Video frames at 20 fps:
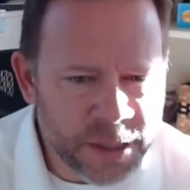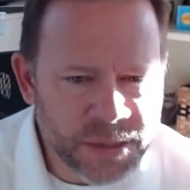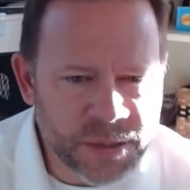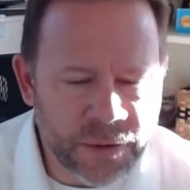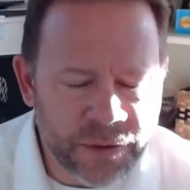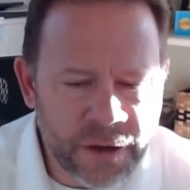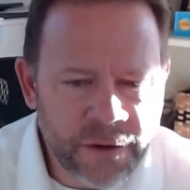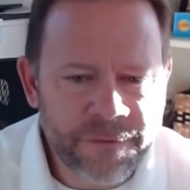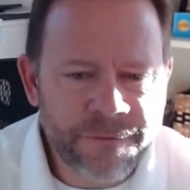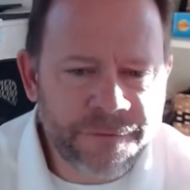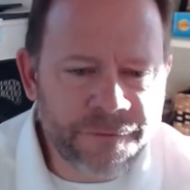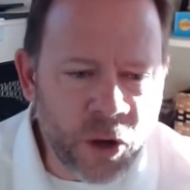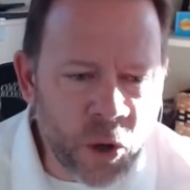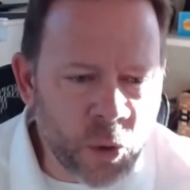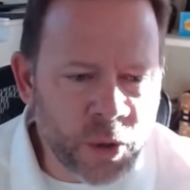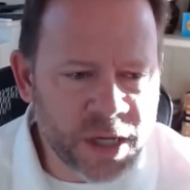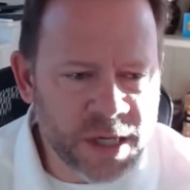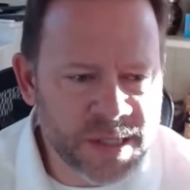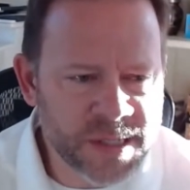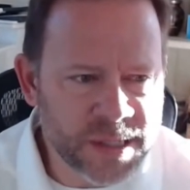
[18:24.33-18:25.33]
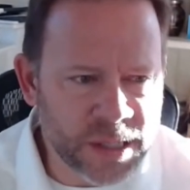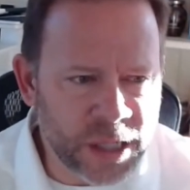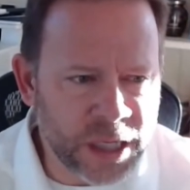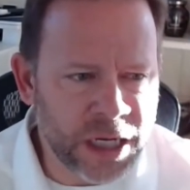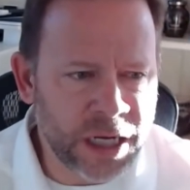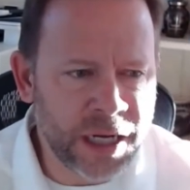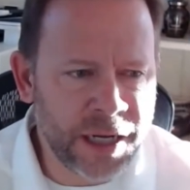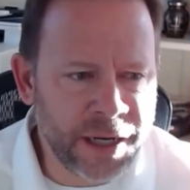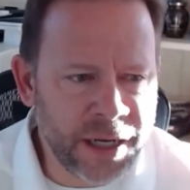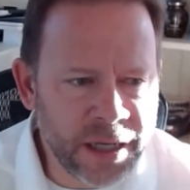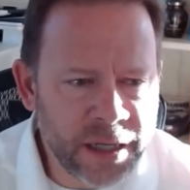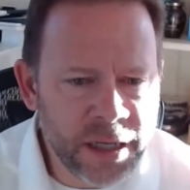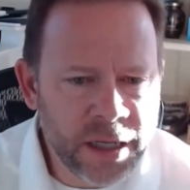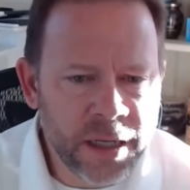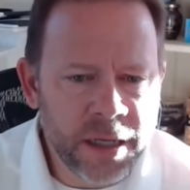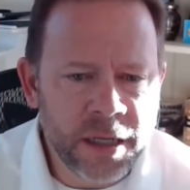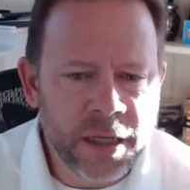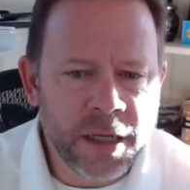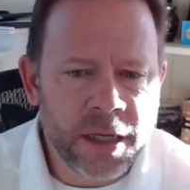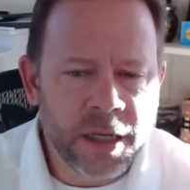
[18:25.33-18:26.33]
So they're focused on
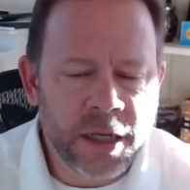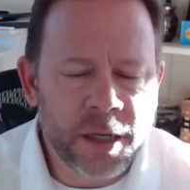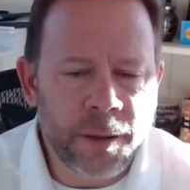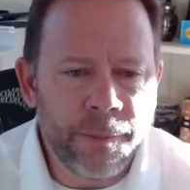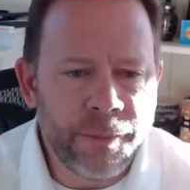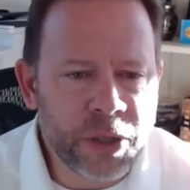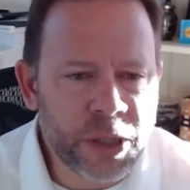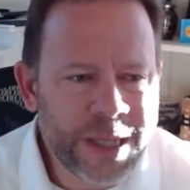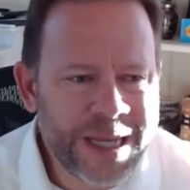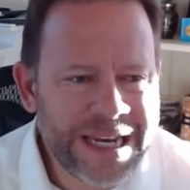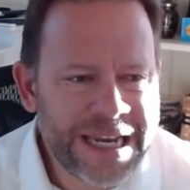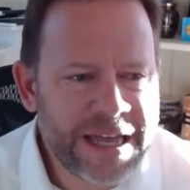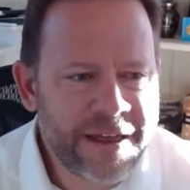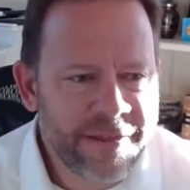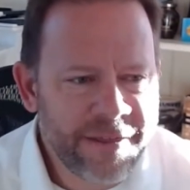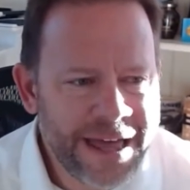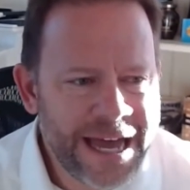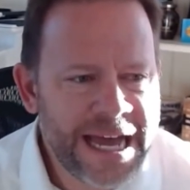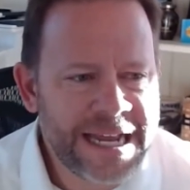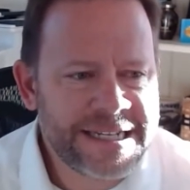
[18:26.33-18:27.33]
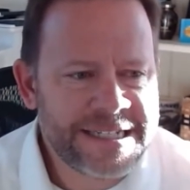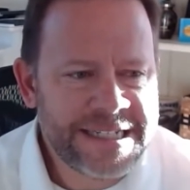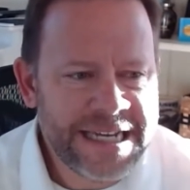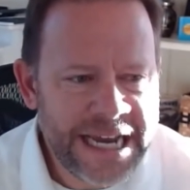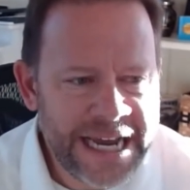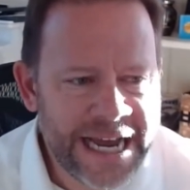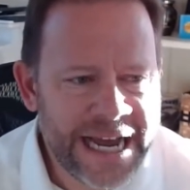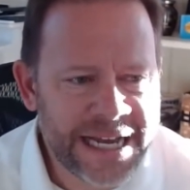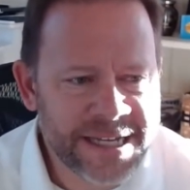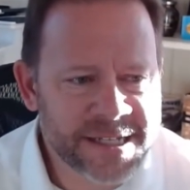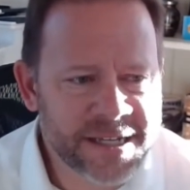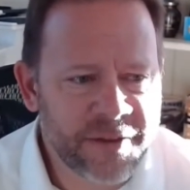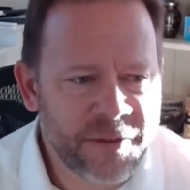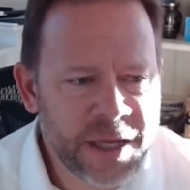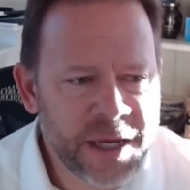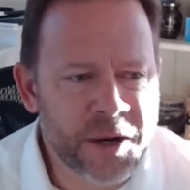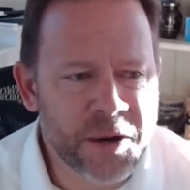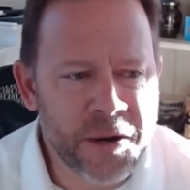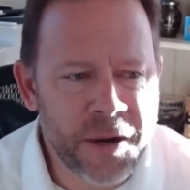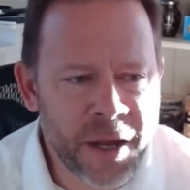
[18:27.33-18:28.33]
completing that task.
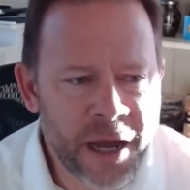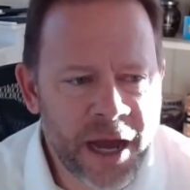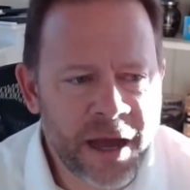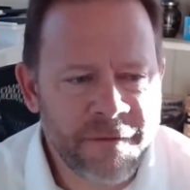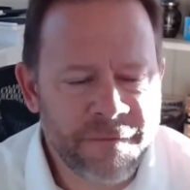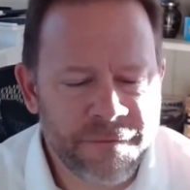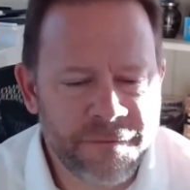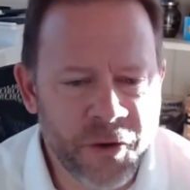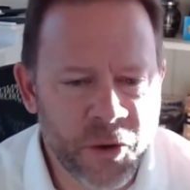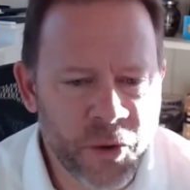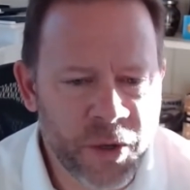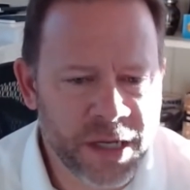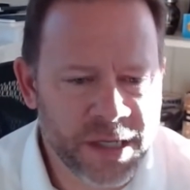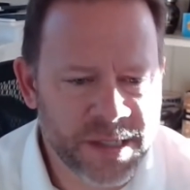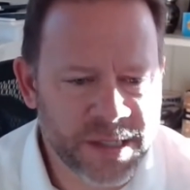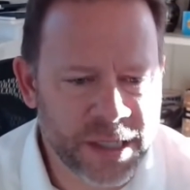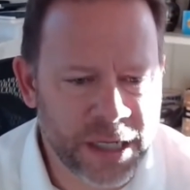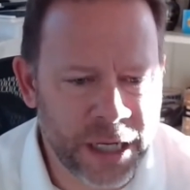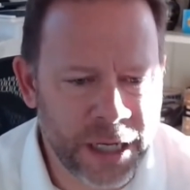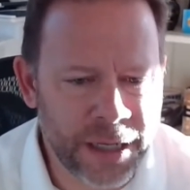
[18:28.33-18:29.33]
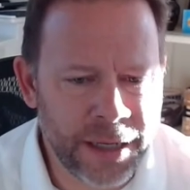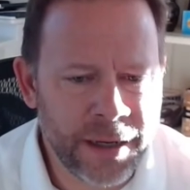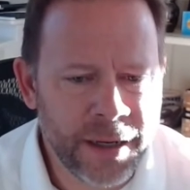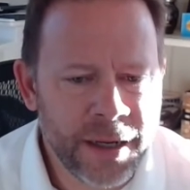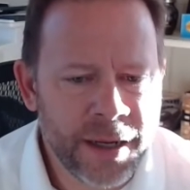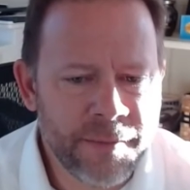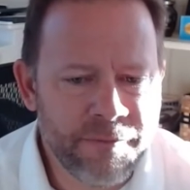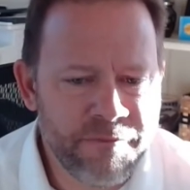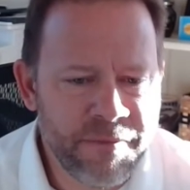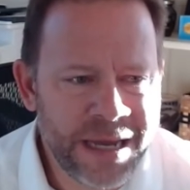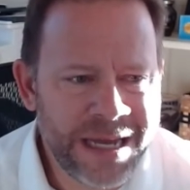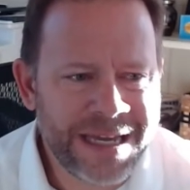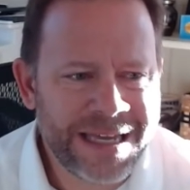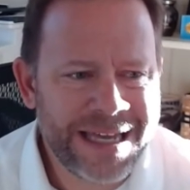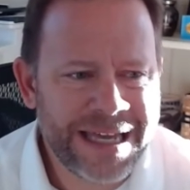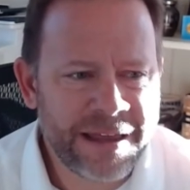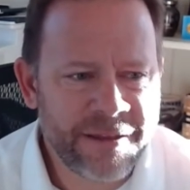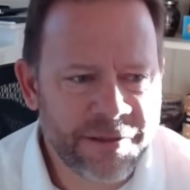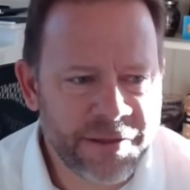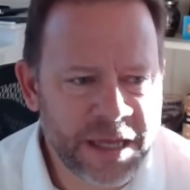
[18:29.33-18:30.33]
They are not focused on
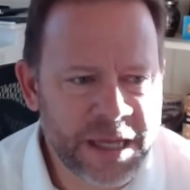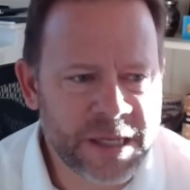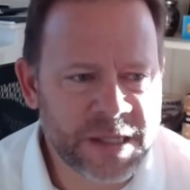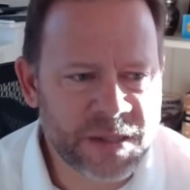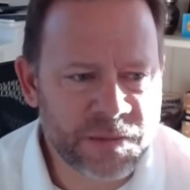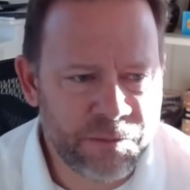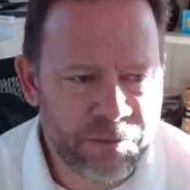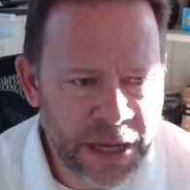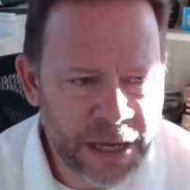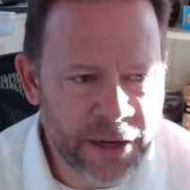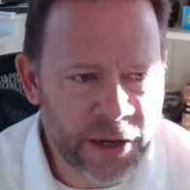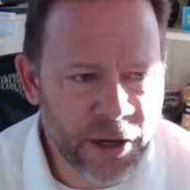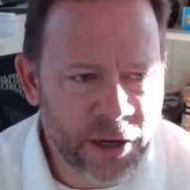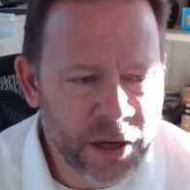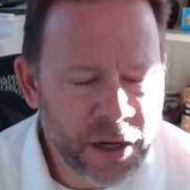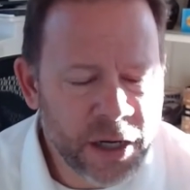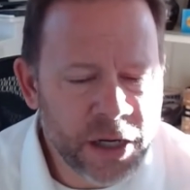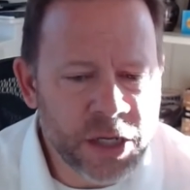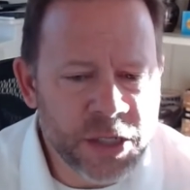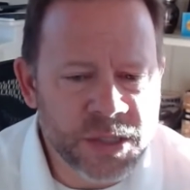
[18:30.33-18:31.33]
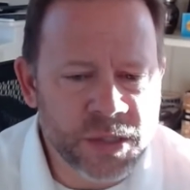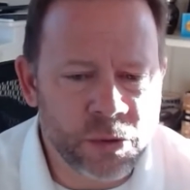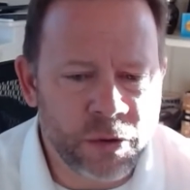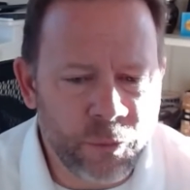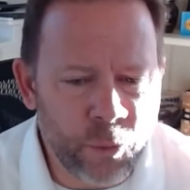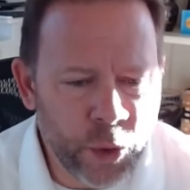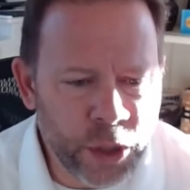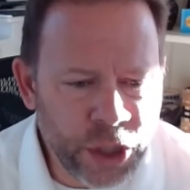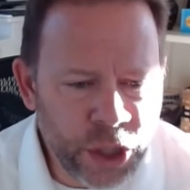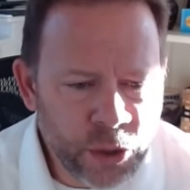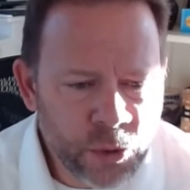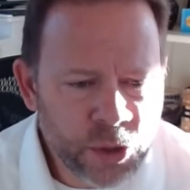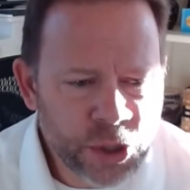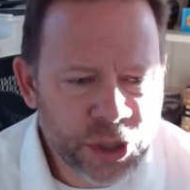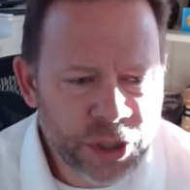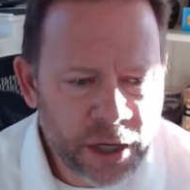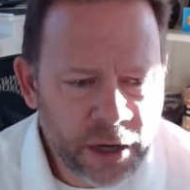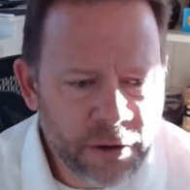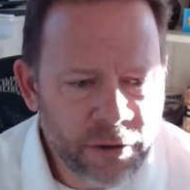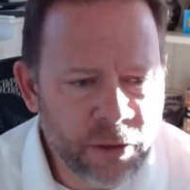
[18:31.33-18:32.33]
making things better. So when you
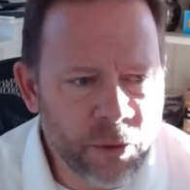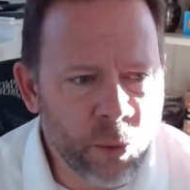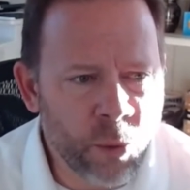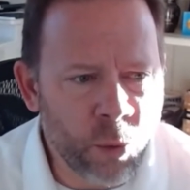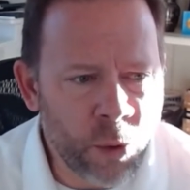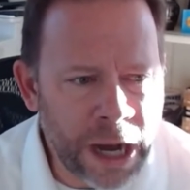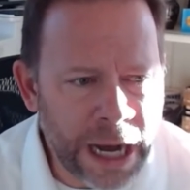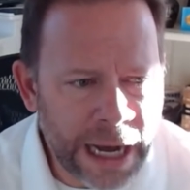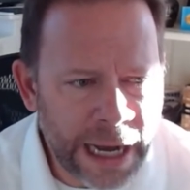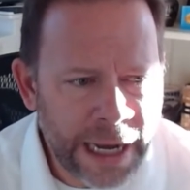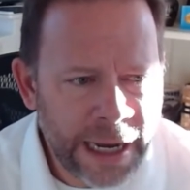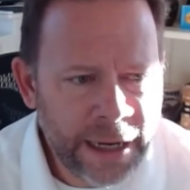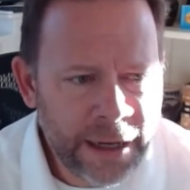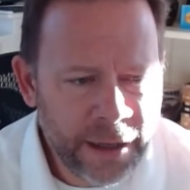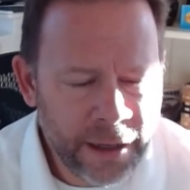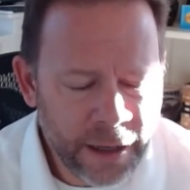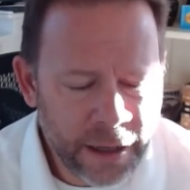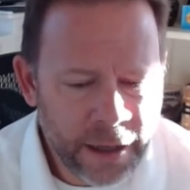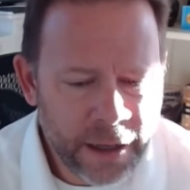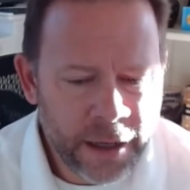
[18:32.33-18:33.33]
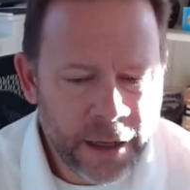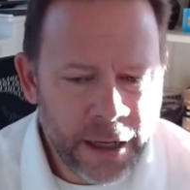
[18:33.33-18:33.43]
share the why